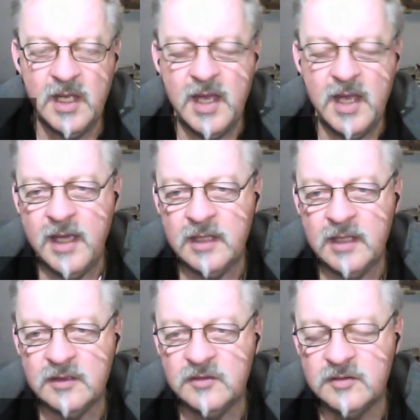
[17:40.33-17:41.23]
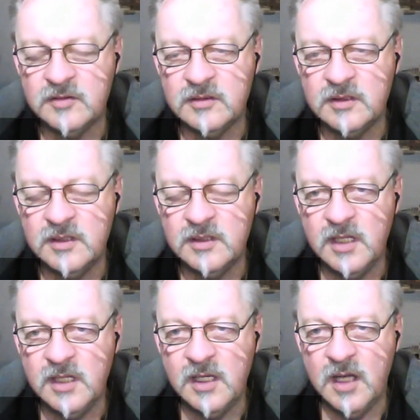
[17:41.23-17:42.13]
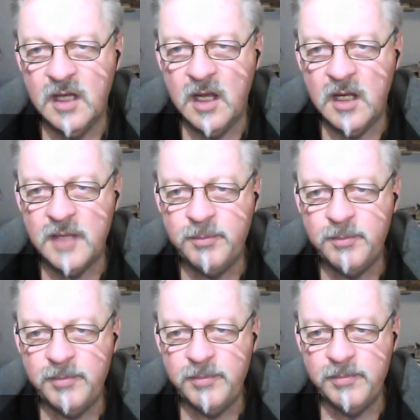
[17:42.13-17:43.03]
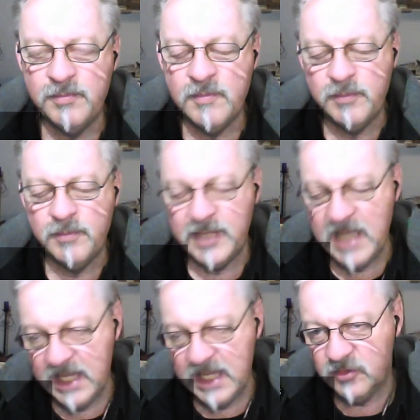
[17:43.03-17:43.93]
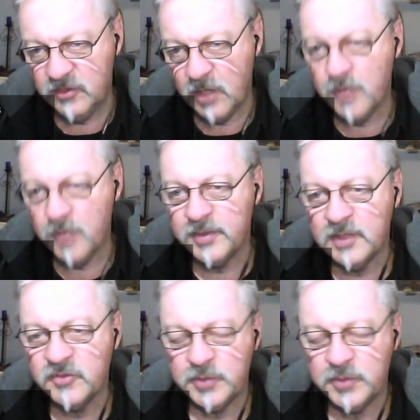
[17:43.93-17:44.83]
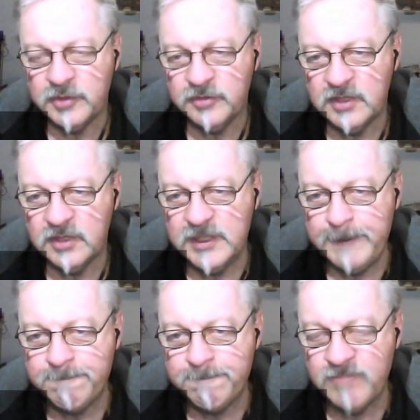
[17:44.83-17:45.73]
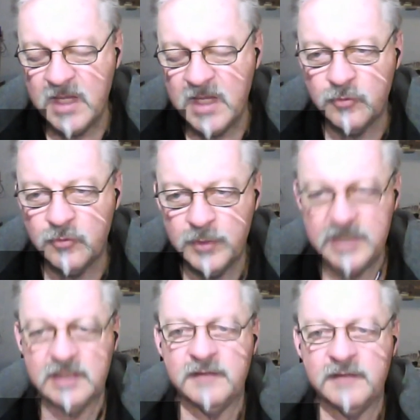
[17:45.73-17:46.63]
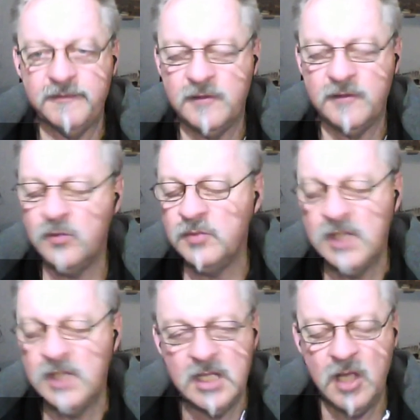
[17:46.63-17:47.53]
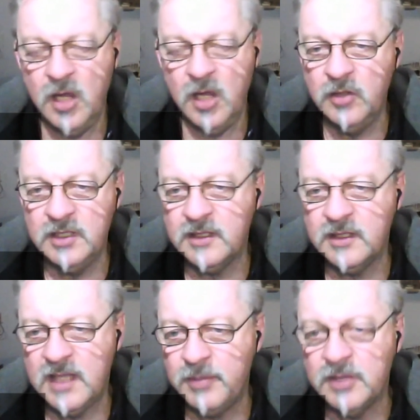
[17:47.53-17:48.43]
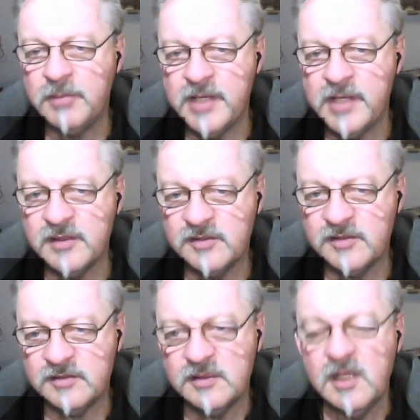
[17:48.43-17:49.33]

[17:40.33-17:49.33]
And I began to open up spiritually. And really, from only a couple of months